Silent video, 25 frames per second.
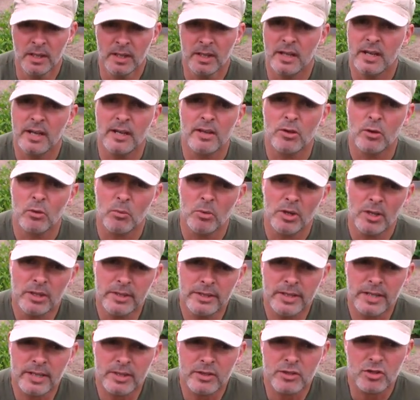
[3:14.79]
either
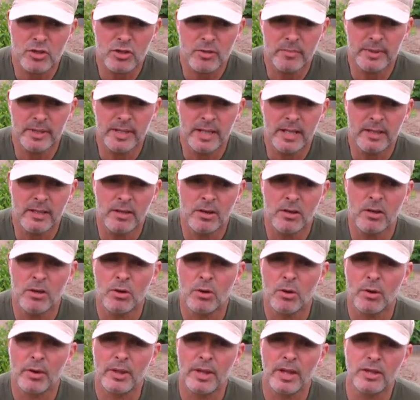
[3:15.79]
will not germinate,
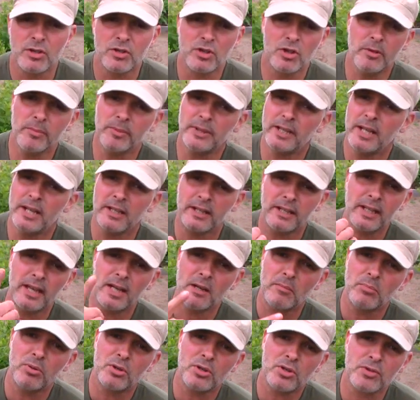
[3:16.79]
or they germinate and
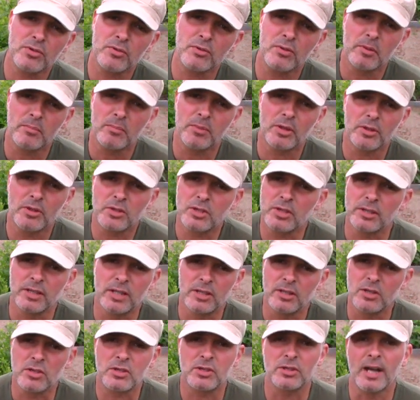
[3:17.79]
can't push through the mulch and
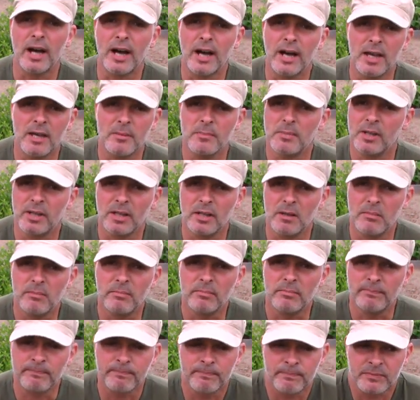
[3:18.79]
they just die and
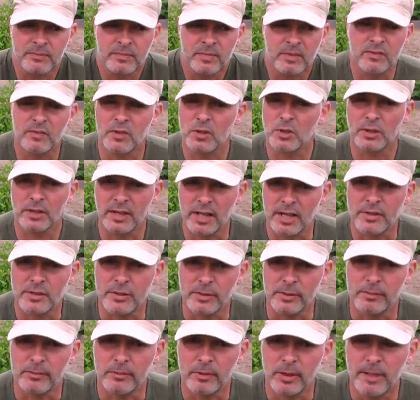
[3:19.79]
become
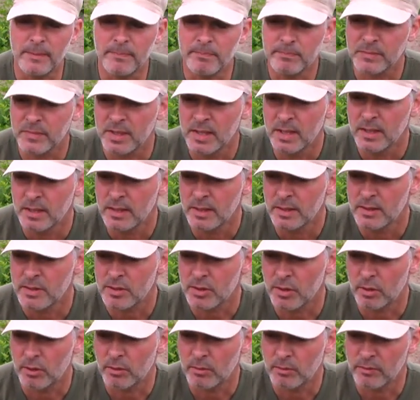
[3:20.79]
fertilizer, right?
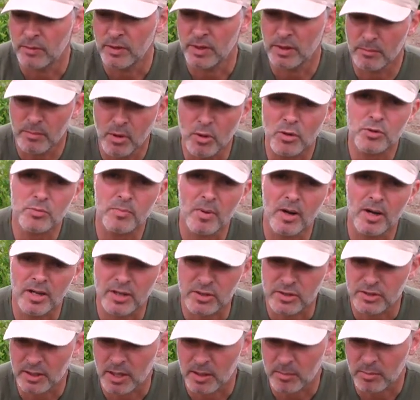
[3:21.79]
So for the most part,
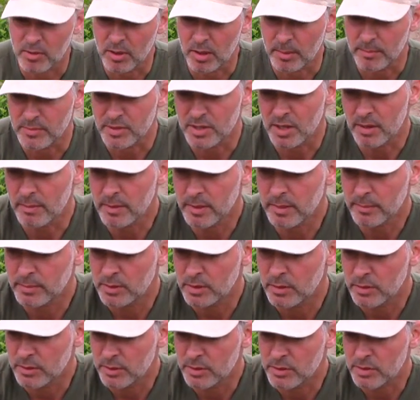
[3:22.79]
it's not a problem. Some of them
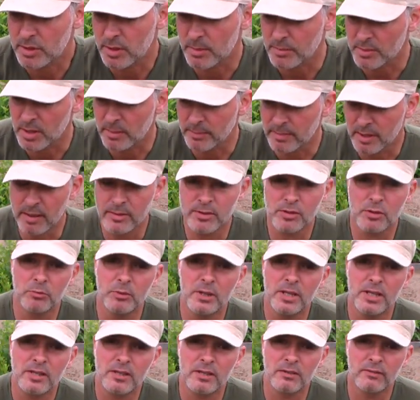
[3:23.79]
do, there's some, some kinds of
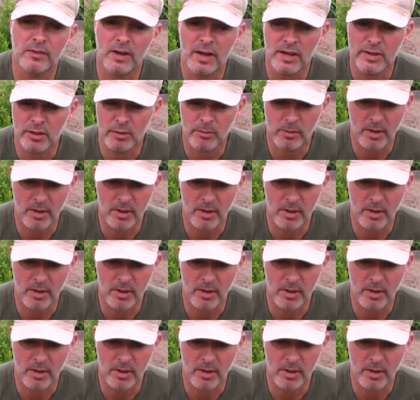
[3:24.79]
weeds can find their